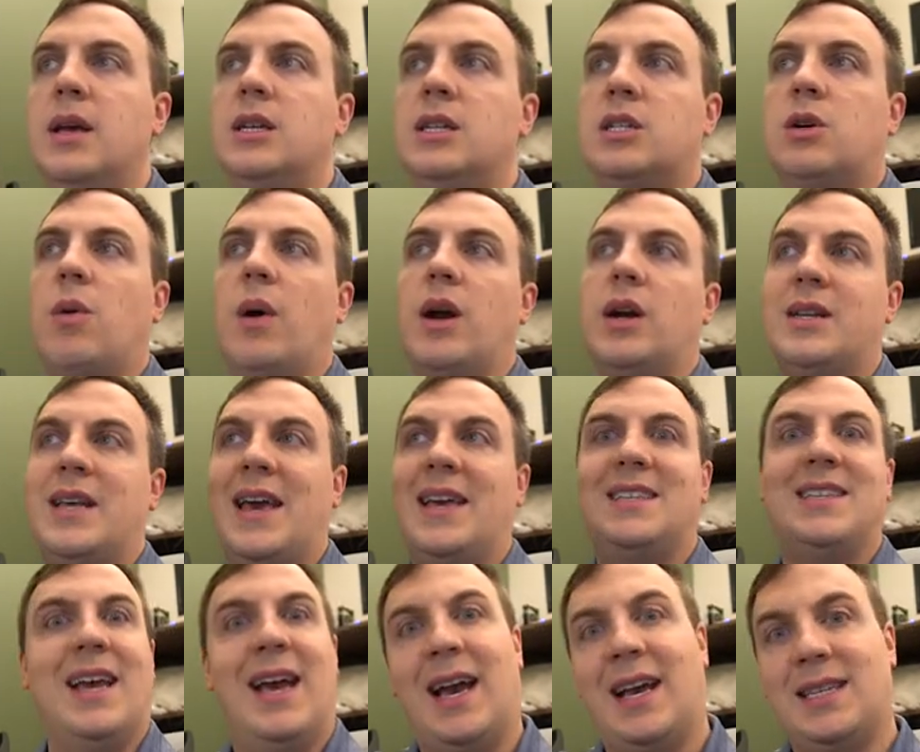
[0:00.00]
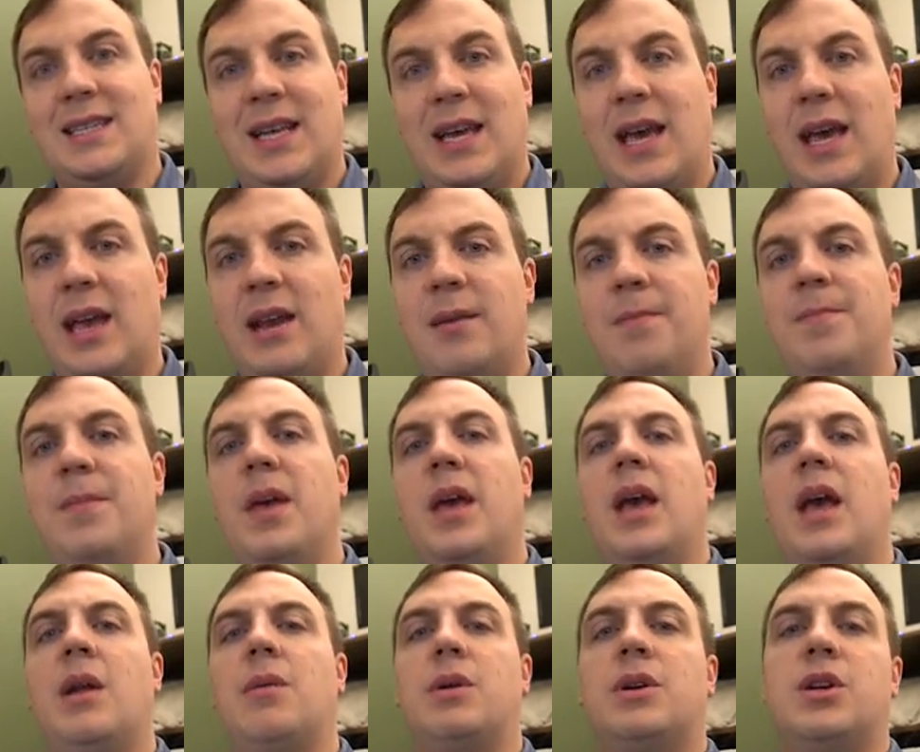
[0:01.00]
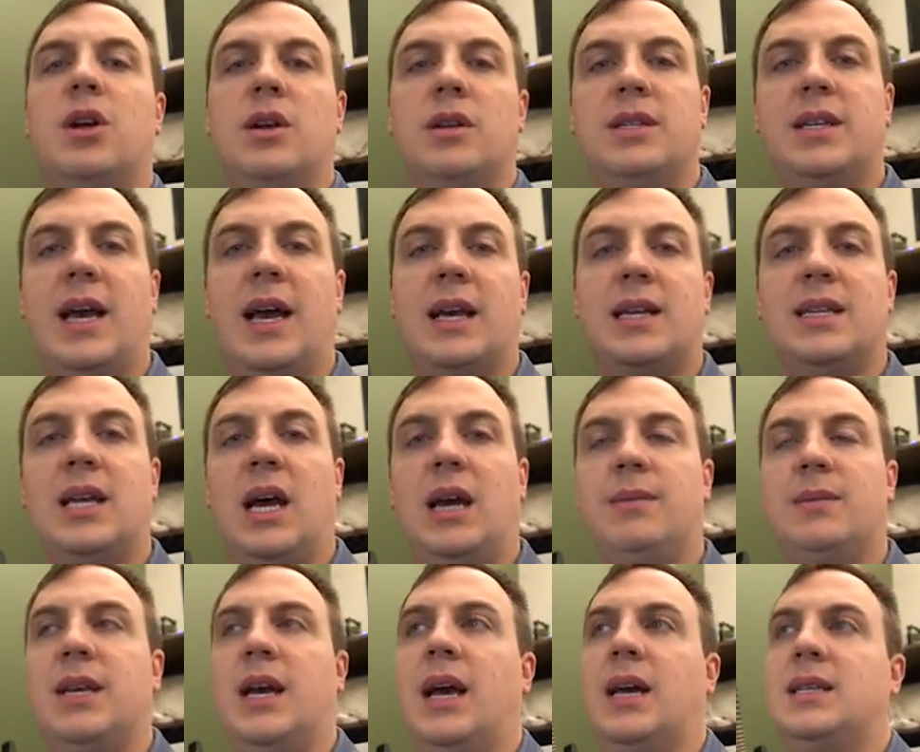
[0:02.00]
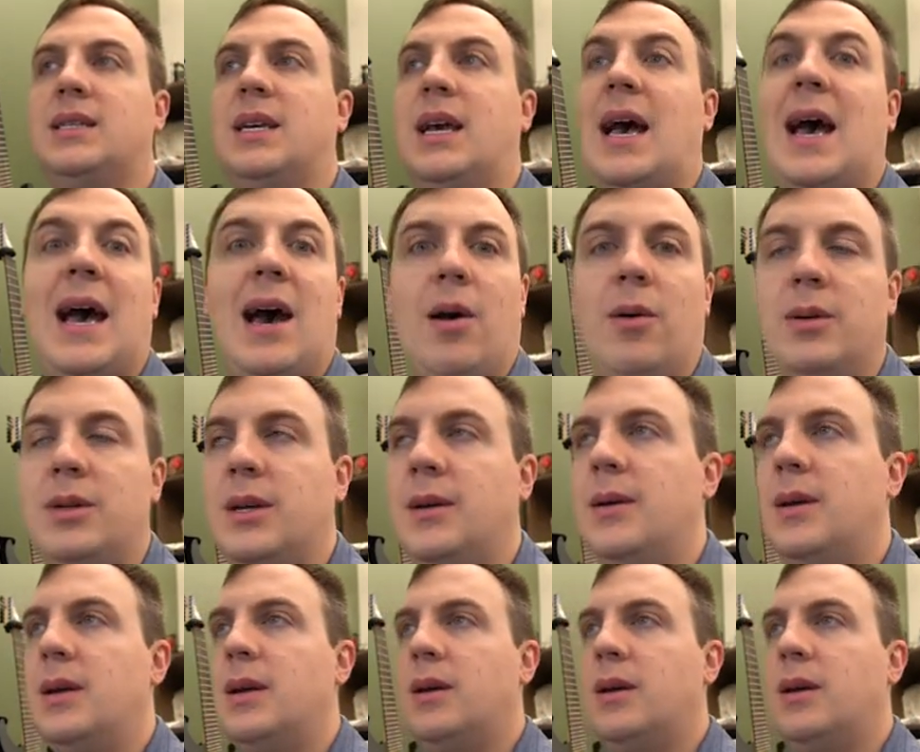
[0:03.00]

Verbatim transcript: Square takes x in and returns x times x out.